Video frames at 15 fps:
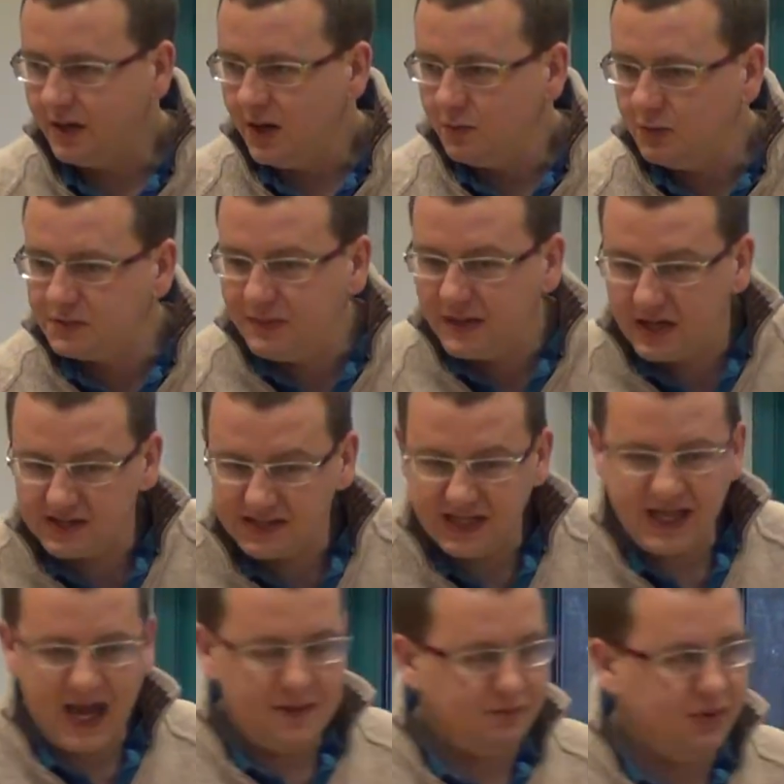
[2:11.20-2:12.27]
was because in
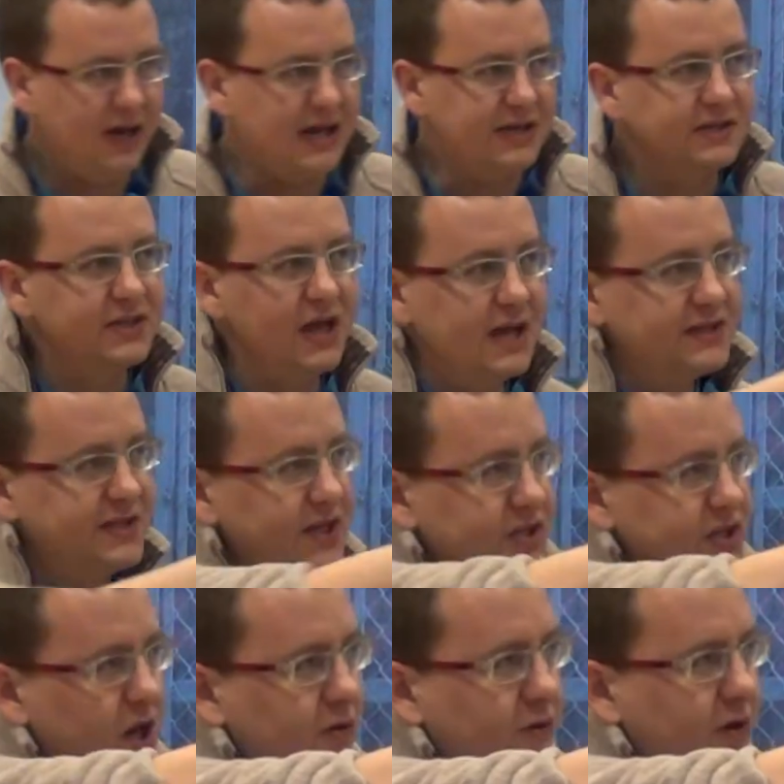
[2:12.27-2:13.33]
that place, as the sun